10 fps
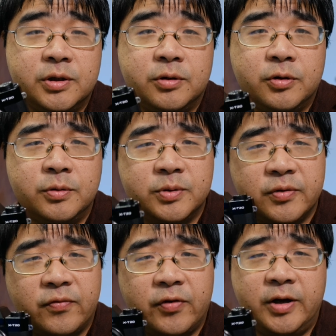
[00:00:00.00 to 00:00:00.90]
in terms
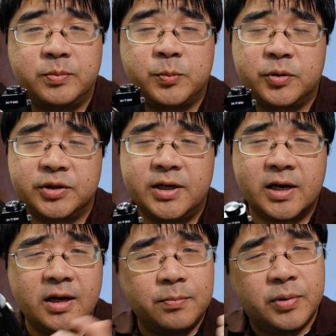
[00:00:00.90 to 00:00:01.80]
of frames per
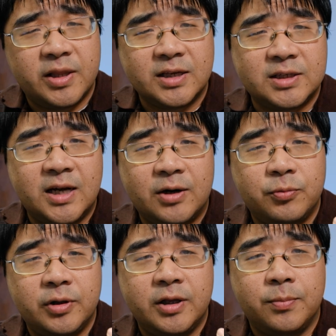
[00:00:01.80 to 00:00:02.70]
second, but that's not
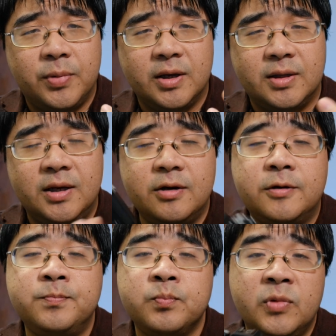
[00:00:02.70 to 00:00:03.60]
really the big deal.